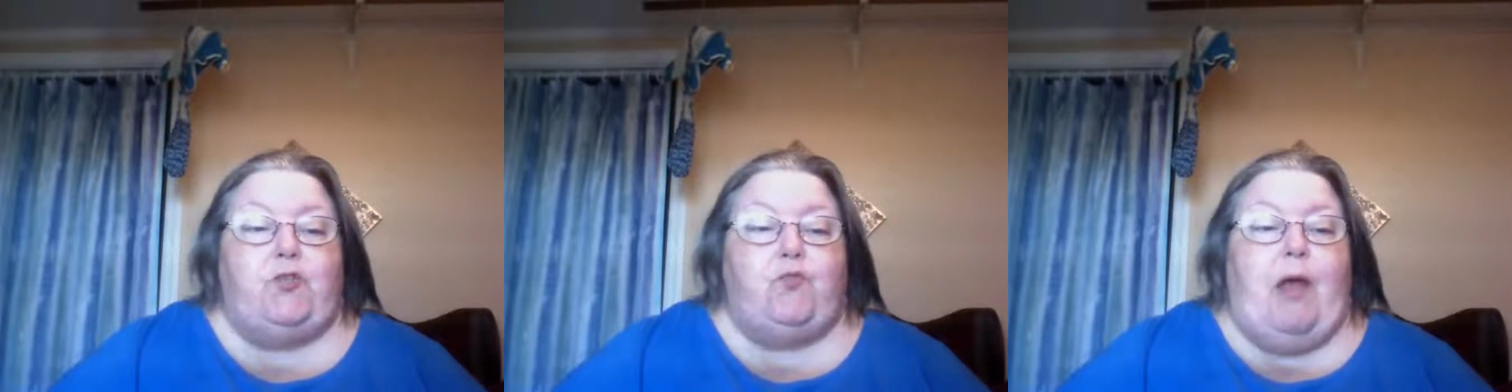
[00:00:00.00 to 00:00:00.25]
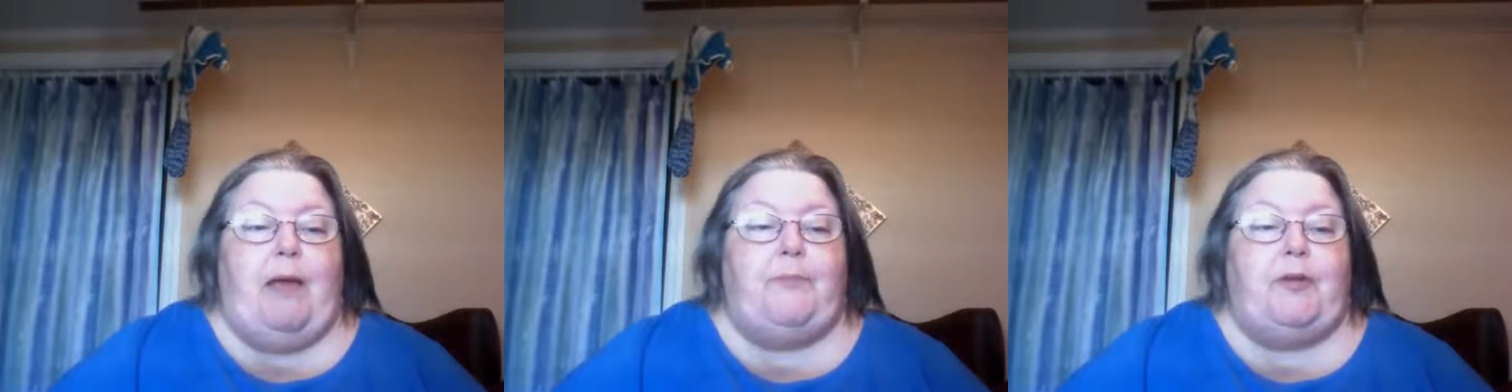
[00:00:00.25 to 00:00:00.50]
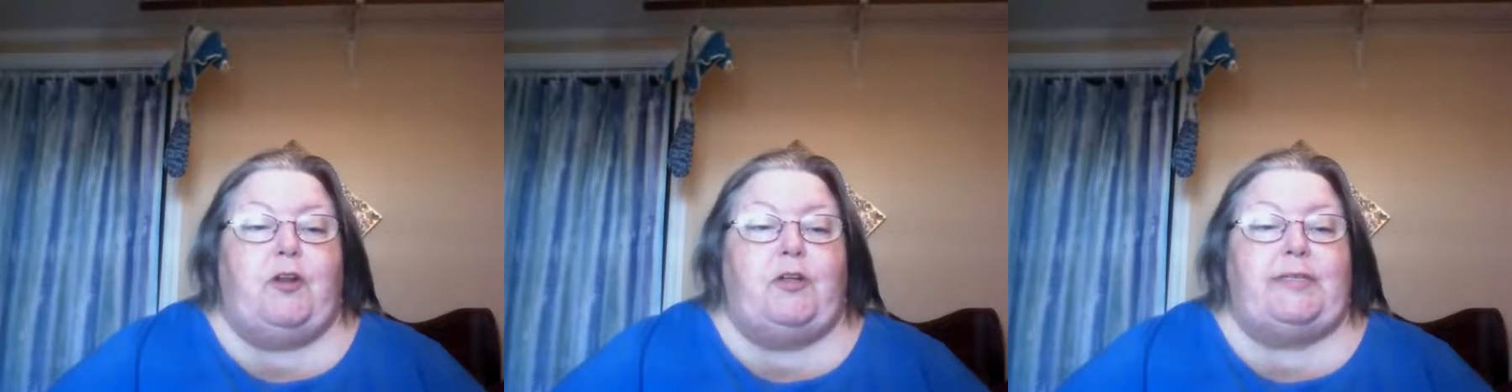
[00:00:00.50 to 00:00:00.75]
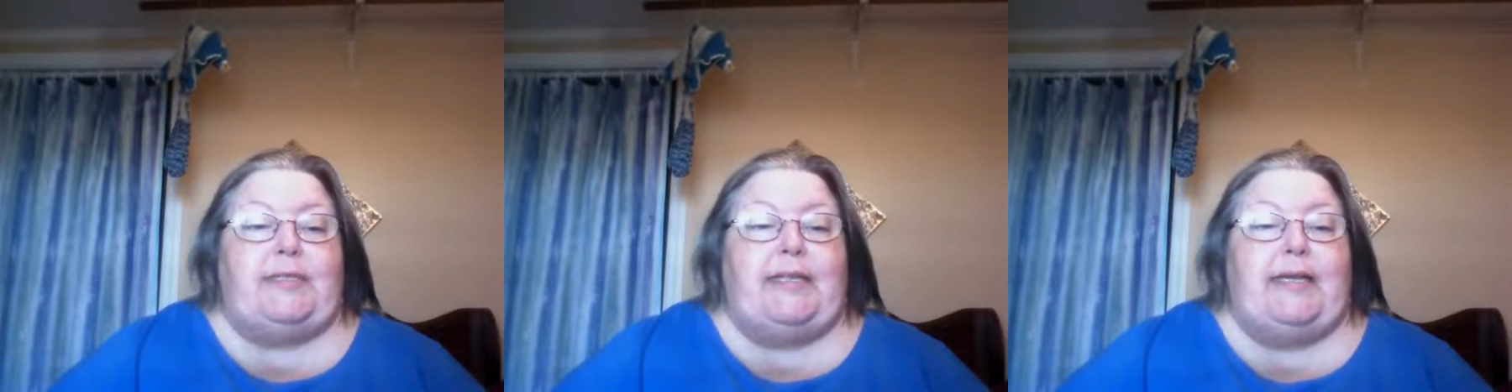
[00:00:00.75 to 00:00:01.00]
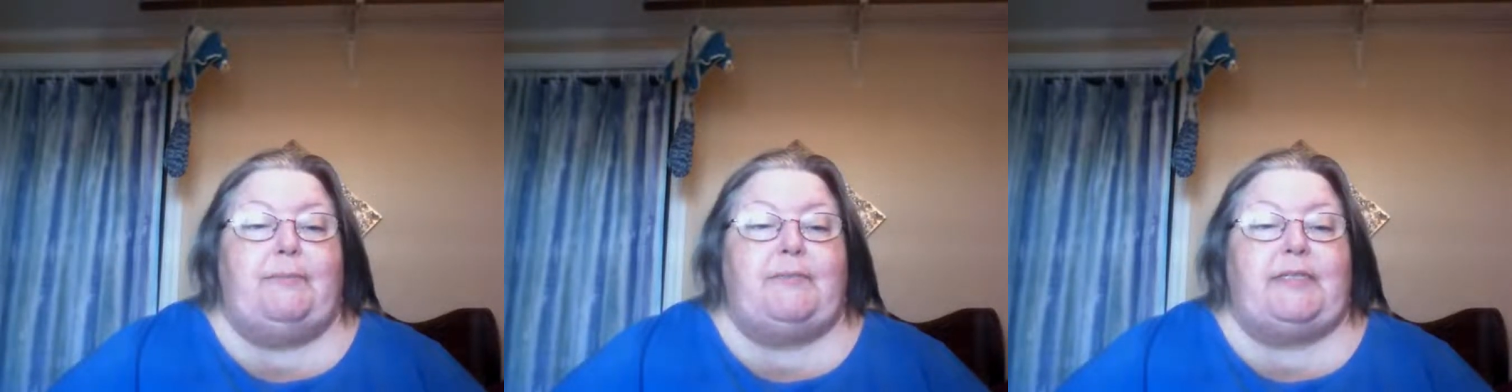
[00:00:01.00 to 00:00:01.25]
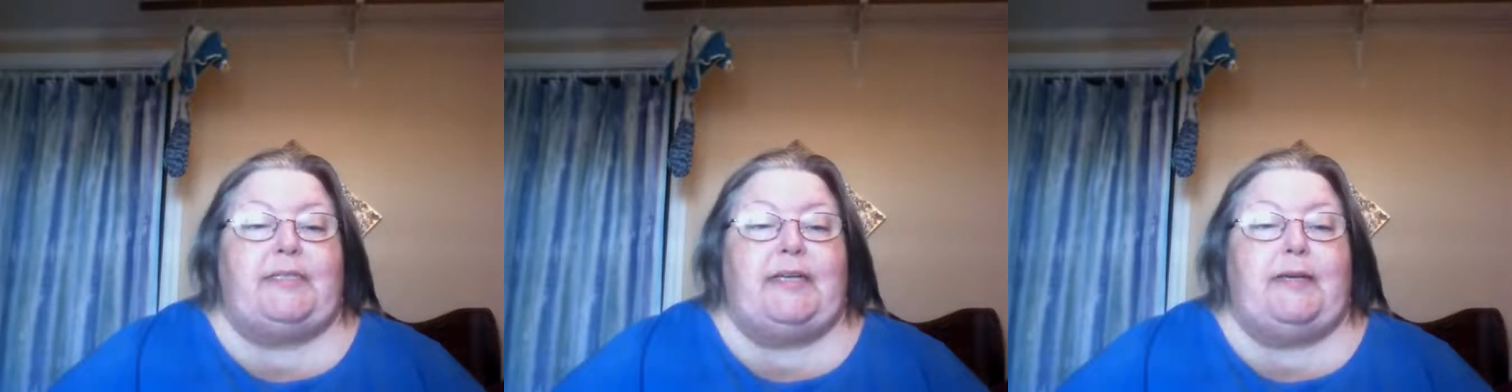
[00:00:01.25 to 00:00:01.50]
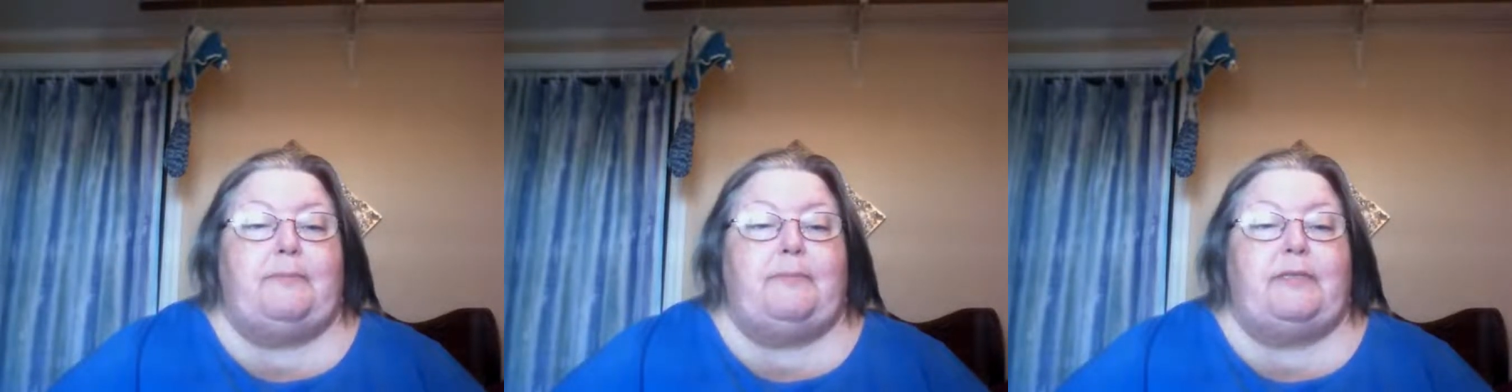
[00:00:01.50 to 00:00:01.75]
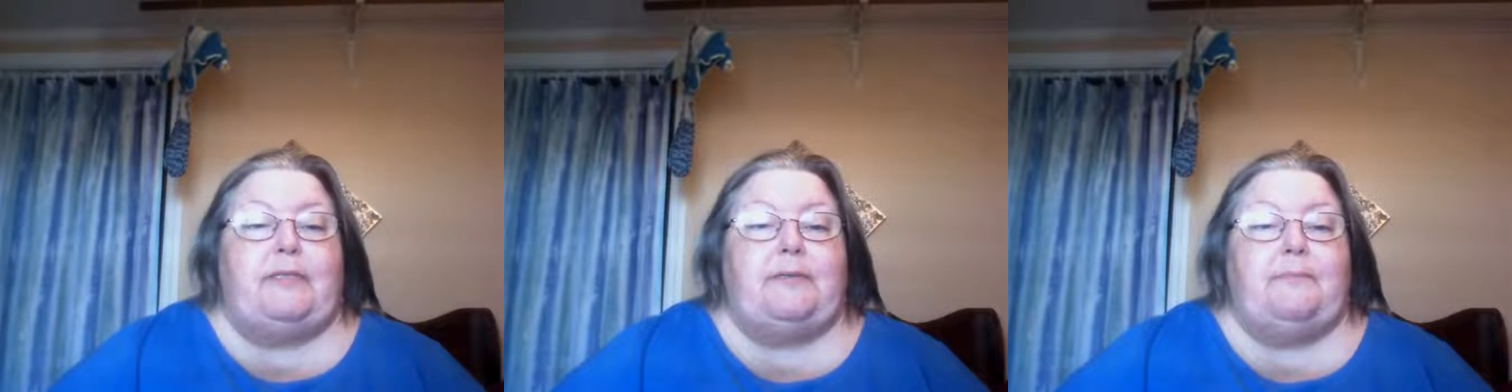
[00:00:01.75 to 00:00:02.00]
to ripen on slim
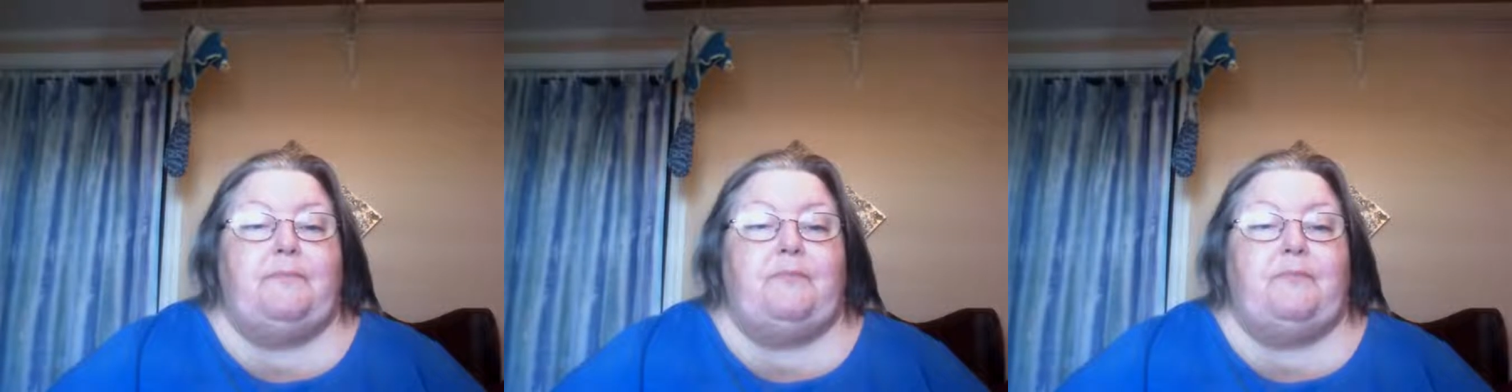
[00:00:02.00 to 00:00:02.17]
stems.